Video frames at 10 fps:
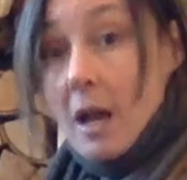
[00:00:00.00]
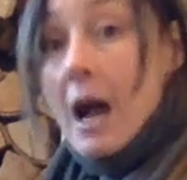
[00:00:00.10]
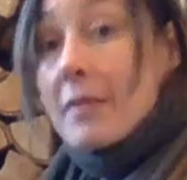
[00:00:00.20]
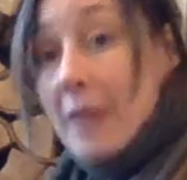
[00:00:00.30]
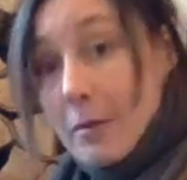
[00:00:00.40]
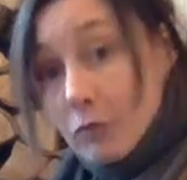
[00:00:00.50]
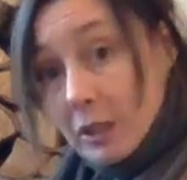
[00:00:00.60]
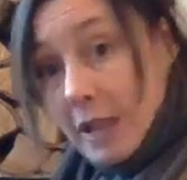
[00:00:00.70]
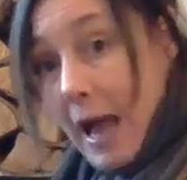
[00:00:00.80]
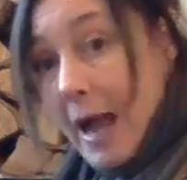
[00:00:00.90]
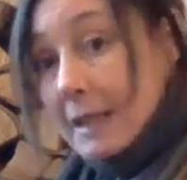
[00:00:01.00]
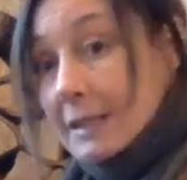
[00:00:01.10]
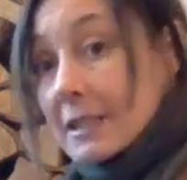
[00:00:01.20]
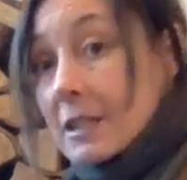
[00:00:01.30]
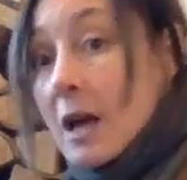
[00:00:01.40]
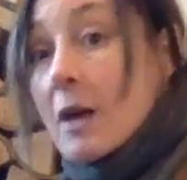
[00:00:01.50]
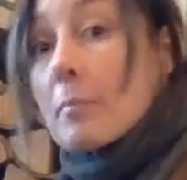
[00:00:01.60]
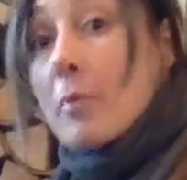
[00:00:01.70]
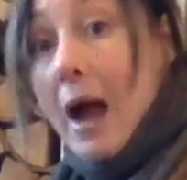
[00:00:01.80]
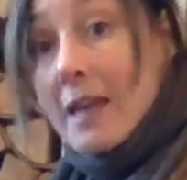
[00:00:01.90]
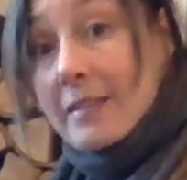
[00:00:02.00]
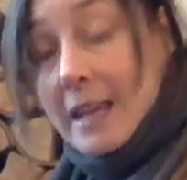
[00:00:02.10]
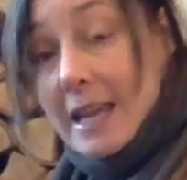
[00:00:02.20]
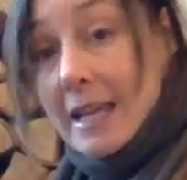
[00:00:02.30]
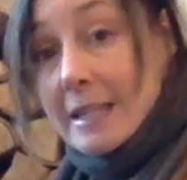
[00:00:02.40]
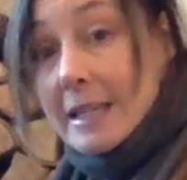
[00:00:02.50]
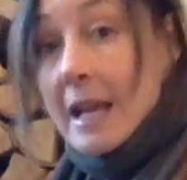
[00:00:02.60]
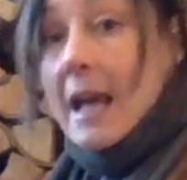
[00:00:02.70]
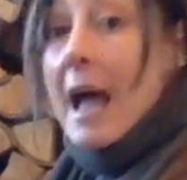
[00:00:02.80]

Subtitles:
and then relax, breath in,